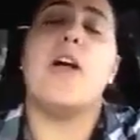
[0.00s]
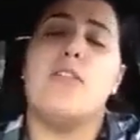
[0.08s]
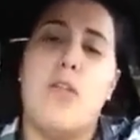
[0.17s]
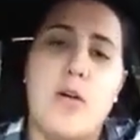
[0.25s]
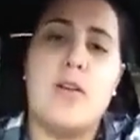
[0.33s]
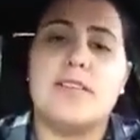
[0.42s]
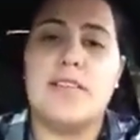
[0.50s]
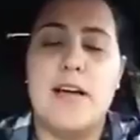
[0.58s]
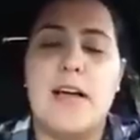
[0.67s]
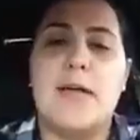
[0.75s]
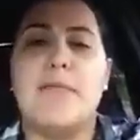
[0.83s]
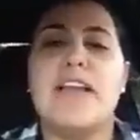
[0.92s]
a long
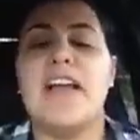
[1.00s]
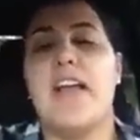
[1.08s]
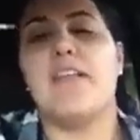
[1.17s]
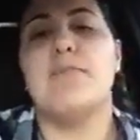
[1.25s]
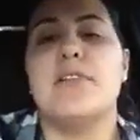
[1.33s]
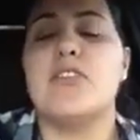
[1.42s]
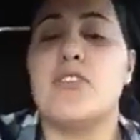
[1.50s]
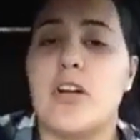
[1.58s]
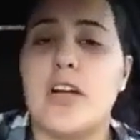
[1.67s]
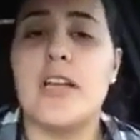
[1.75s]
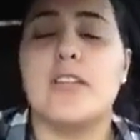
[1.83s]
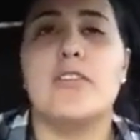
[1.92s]
time, and I have been
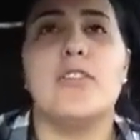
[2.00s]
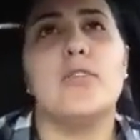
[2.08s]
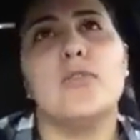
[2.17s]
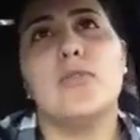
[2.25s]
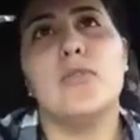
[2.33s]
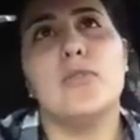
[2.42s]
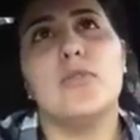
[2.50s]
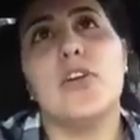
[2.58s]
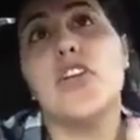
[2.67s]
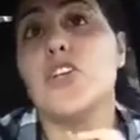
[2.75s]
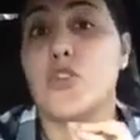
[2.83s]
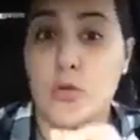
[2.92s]
trying to
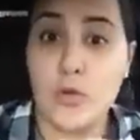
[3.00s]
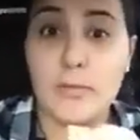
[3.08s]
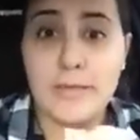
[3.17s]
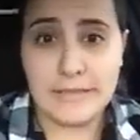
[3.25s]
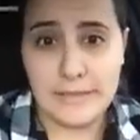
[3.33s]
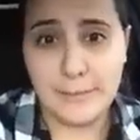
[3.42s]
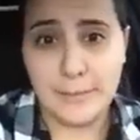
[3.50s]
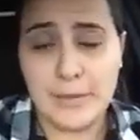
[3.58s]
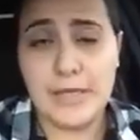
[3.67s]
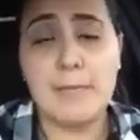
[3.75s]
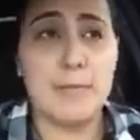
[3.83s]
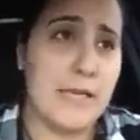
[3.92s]
control my temper
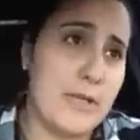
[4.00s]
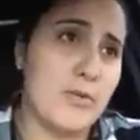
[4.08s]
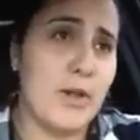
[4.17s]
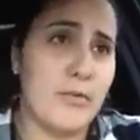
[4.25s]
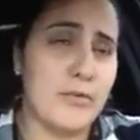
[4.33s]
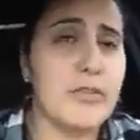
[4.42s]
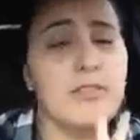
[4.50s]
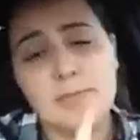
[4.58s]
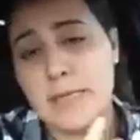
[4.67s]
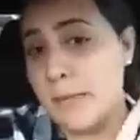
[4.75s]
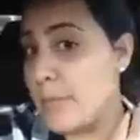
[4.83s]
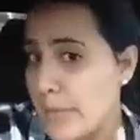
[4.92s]
in my new effort to
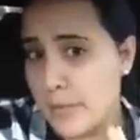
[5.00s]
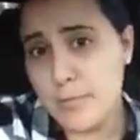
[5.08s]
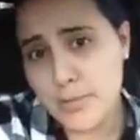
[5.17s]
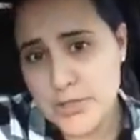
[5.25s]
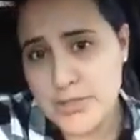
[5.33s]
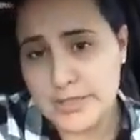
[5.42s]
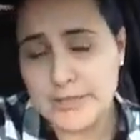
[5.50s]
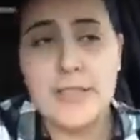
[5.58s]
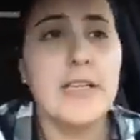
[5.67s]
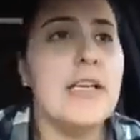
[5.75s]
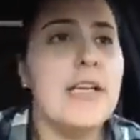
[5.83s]
be a better person.